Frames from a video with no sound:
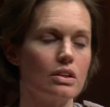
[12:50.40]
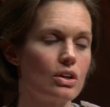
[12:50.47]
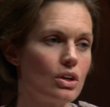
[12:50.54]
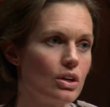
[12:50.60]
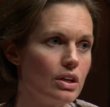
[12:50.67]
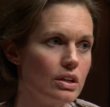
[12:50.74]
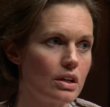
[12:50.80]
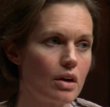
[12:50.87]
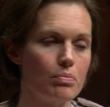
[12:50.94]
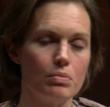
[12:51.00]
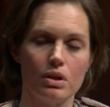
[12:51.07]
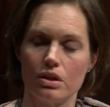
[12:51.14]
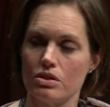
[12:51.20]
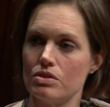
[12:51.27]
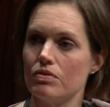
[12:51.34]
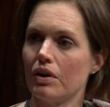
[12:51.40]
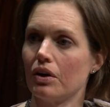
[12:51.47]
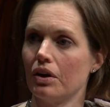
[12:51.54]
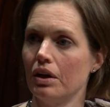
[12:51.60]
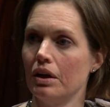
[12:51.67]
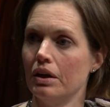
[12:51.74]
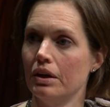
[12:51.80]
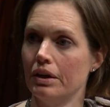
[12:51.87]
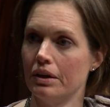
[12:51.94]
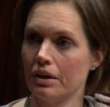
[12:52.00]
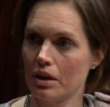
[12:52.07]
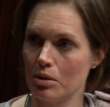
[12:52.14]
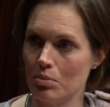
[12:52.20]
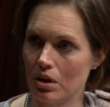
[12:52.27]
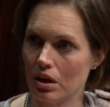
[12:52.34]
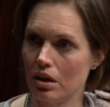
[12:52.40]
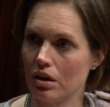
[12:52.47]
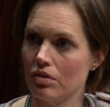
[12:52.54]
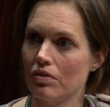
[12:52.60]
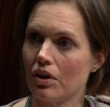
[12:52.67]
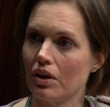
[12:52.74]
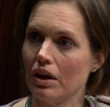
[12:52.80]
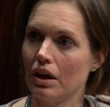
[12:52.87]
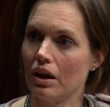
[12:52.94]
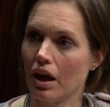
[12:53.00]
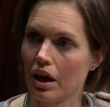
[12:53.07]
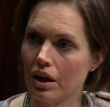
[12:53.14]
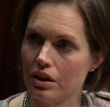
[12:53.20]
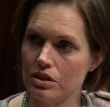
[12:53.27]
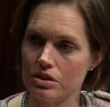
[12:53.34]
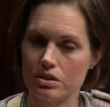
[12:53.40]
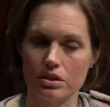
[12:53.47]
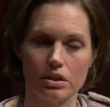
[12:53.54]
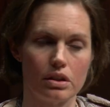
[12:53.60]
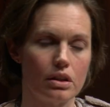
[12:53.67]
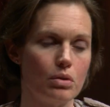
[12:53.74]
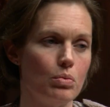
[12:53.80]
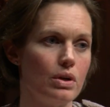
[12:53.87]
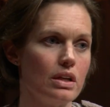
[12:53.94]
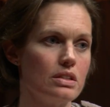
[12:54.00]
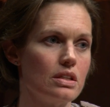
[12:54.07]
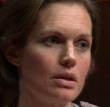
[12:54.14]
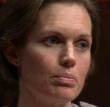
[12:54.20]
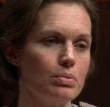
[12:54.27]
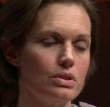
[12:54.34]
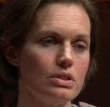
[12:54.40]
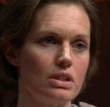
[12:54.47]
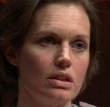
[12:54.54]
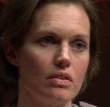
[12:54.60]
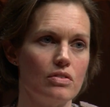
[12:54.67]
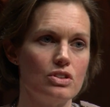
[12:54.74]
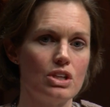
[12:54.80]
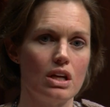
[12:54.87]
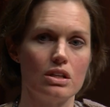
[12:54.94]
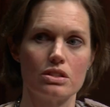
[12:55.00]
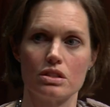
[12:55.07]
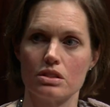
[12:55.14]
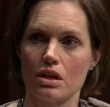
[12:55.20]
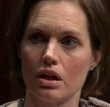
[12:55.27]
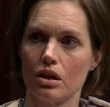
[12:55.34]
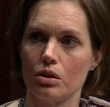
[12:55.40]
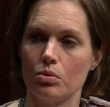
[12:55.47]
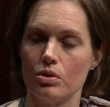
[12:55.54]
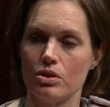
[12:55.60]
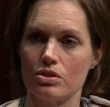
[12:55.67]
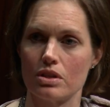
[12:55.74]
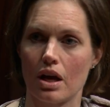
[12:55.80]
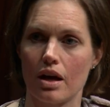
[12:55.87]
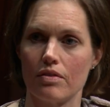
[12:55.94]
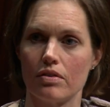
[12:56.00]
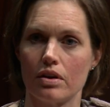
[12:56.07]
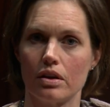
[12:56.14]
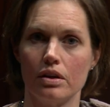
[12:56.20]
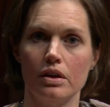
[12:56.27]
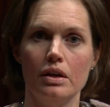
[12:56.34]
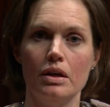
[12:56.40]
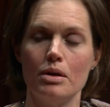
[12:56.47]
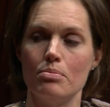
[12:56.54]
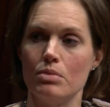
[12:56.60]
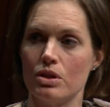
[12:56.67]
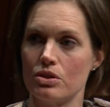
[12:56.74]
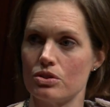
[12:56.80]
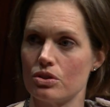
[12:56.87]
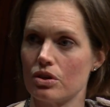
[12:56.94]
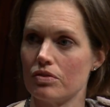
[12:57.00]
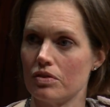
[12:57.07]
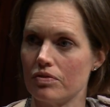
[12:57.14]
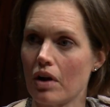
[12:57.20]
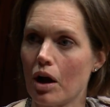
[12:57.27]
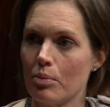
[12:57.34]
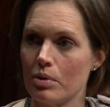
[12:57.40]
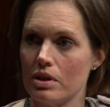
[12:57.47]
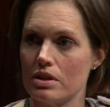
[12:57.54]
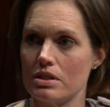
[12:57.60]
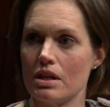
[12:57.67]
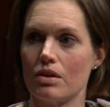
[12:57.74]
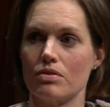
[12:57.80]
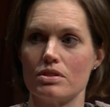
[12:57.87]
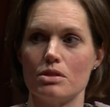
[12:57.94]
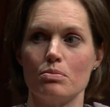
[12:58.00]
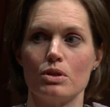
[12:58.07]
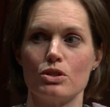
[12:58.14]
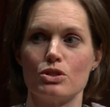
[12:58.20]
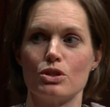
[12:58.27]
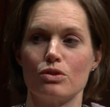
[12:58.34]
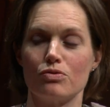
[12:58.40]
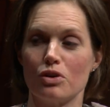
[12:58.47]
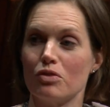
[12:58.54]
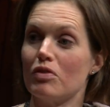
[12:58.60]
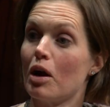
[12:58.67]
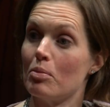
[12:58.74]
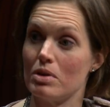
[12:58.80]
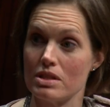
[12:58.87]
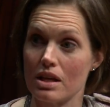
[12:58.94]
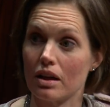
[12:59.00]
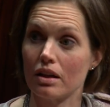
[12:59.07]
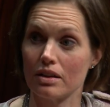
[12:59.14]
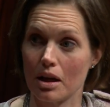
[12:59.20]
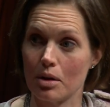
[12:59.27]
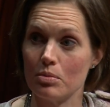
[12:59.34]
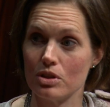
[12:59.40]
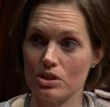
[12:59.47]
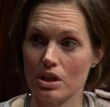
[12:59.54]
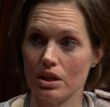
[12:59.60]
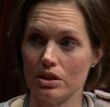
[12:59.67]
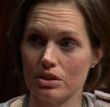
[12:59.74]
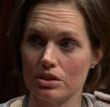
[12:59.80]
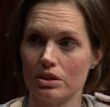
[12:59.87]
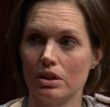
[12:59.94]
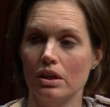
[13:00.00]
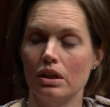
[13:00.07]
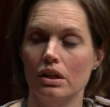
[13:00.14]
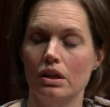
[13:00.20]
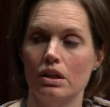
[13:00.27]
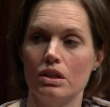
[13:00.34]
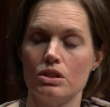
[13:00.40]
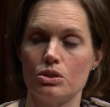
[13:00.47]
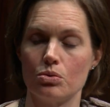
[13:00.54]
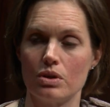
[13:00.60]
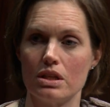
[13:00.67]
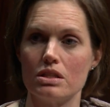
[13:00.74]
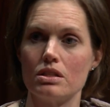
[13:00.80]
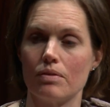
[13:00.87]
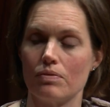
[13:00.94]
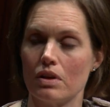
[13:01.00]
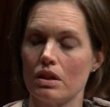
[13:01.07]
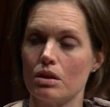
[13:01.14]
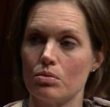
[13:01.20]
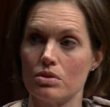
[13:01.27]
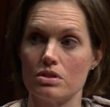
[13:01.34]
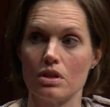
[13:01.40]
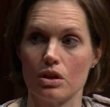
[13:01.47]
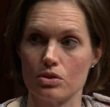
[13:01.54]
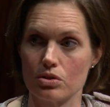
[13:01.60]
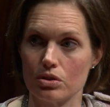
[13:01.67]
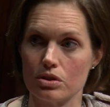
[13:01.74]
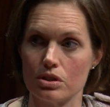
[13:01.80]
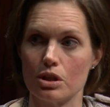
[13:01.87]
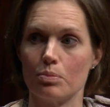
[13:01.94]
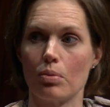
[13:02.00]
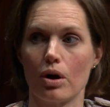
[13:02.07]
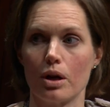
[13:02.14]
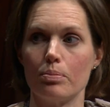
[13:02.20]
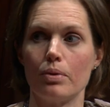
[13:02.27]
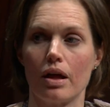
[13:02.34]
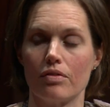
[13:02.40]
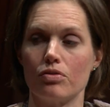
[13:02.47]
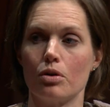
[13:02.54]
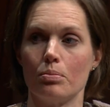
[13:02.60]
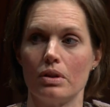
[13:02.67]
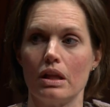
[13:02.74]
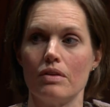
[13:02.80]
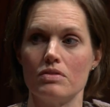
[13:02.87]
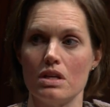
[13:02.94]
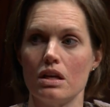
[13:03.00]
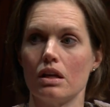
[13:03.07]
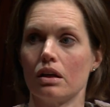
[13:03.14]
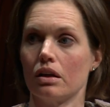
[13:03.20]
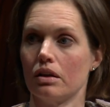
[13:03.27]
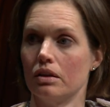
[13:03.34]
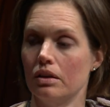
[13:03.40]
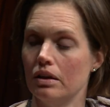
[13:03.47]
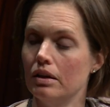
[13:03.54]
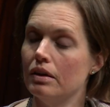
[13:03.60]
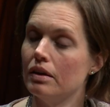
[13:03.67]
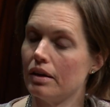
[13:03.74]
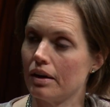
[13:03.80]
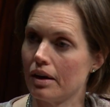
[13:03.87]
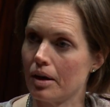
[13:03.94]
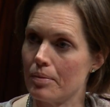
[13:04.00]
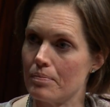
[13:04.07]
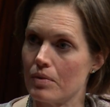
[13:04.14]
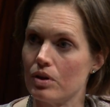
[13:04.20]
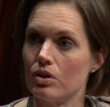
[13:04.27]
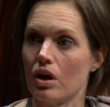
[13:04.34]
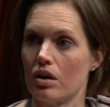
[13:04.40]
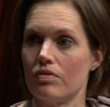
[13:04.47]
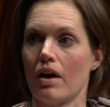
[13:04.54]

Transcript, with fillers: The current government is very committed and very engaged. One example is that they've changed the title. We used to have a Minister of Environment, now it's the Minister for Environment and Climate Change. So it is something that was central to their party platform, and they've taken a lot of